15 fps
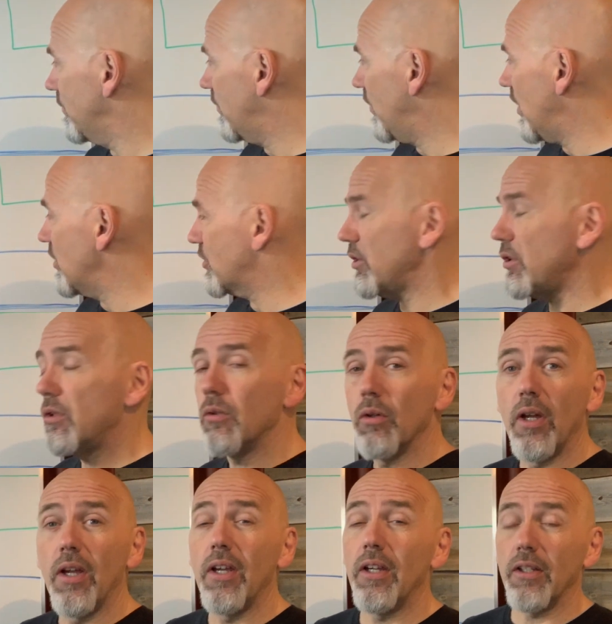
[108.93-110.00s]
Phase 2,
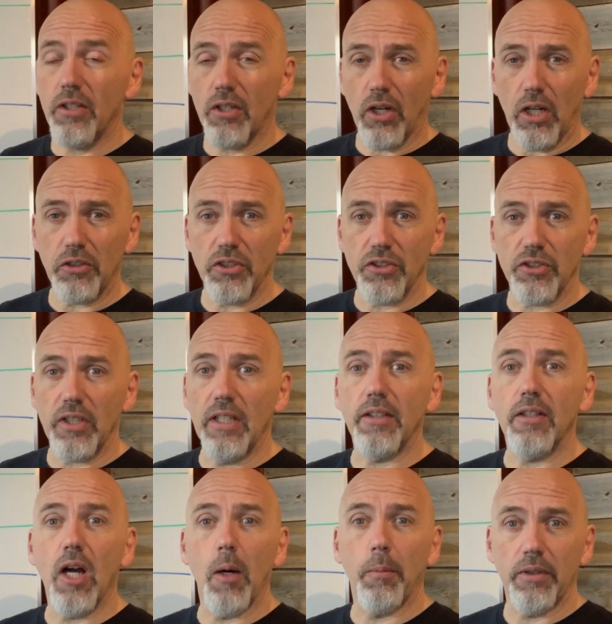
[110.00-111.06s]
conscious
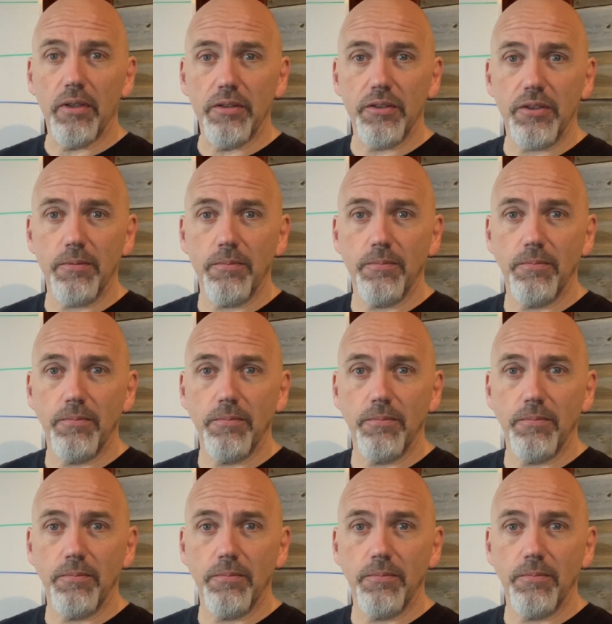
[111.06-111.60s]
incompetence.